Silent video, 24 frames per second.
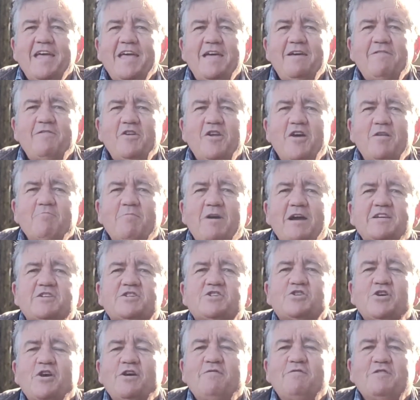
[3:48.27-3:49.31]
"Even on my
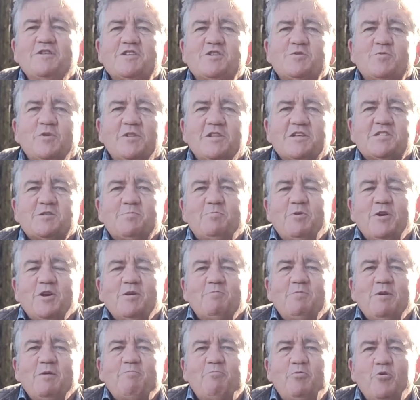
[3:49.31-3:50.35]
servants will the
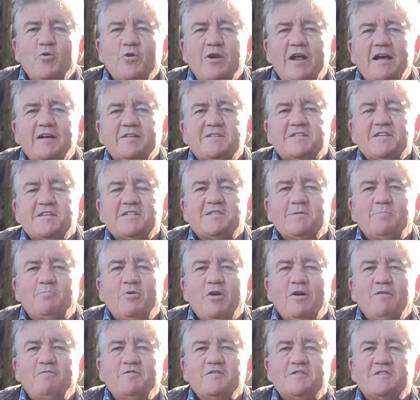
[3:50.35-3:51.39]
Spirit be poured out," says the
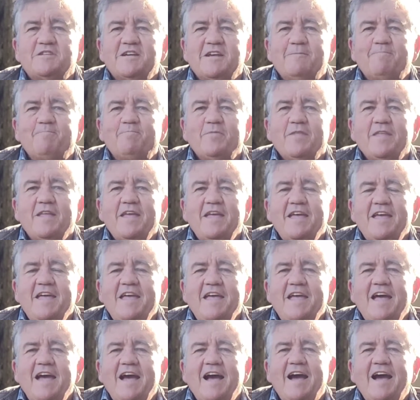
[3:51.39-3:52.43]
prophecy.
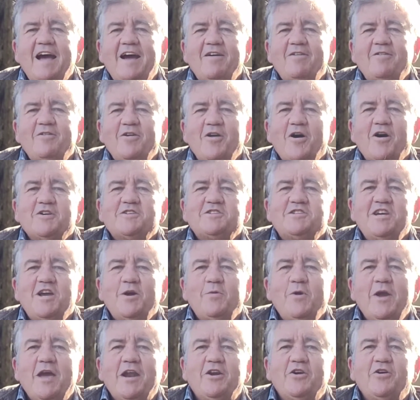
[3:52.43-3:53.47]
Last
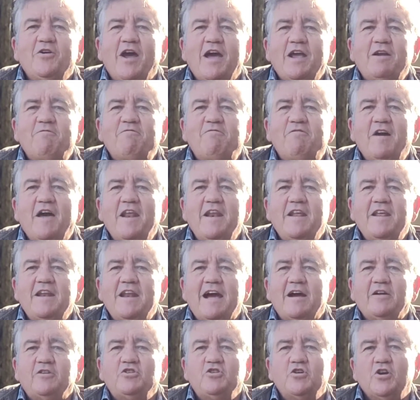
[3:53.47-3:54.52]
year, we had great fun in
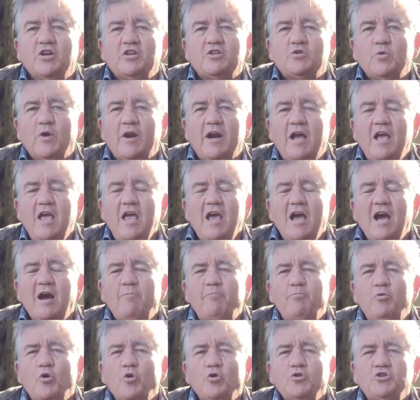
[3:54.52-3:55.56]
our church where a
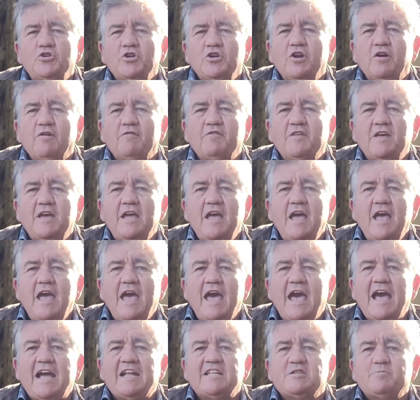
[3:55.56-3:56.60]
portion of the
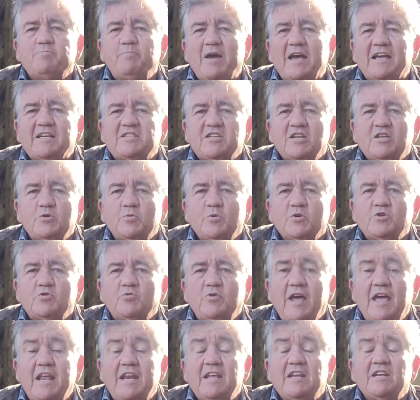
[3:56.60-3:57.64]
Acts passage was
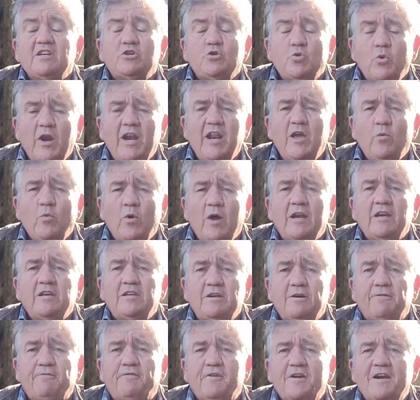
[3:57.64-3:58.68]
read in 21
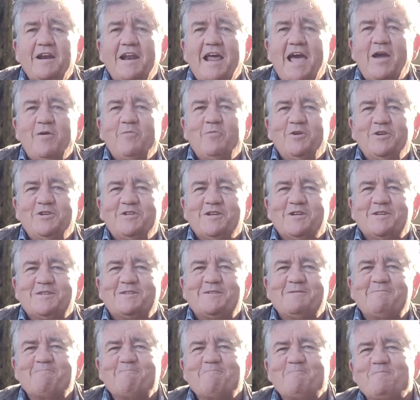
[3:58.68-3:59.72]
different
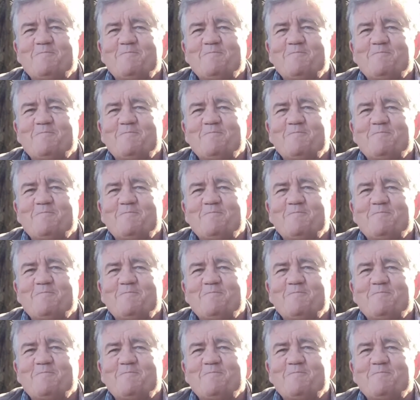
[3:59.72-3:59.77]
languages.